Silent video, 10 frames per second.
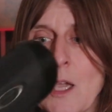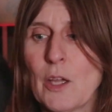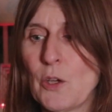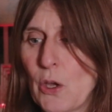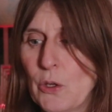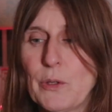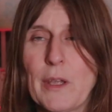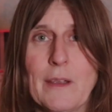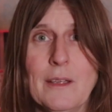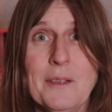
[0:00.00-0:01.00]
an
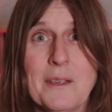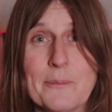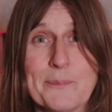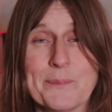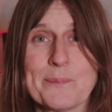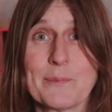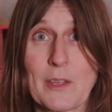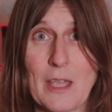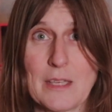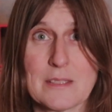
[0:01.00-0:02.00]
Oki
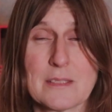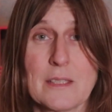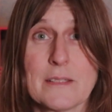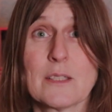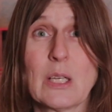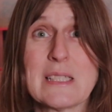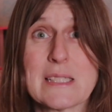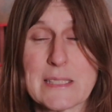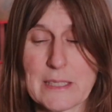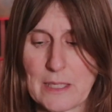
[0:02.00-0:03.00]
case. It's a
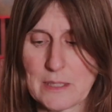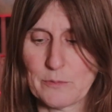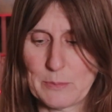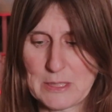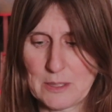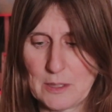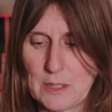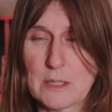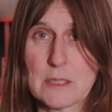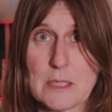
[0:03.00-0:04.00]
glasses case for my
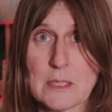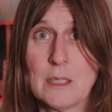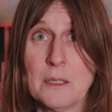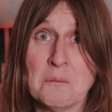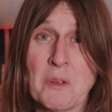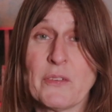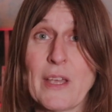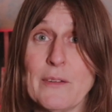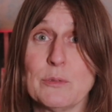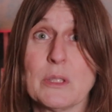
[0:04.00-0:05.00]
sunglasses. If you
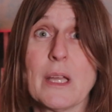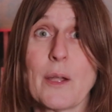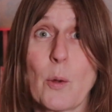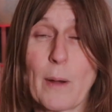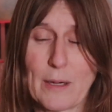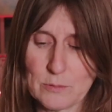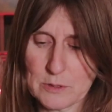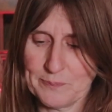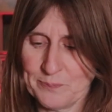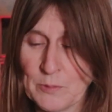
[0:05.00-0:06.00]
have one lying around,
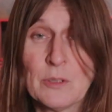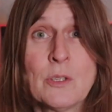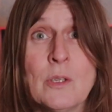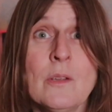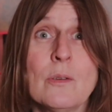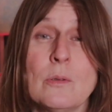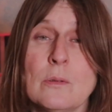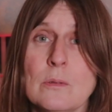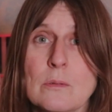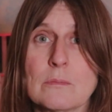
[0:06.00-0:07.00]

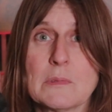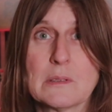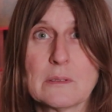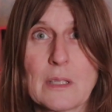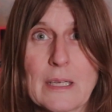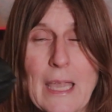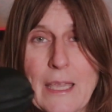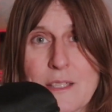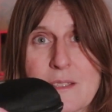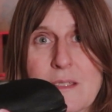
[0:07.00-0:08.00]
or a case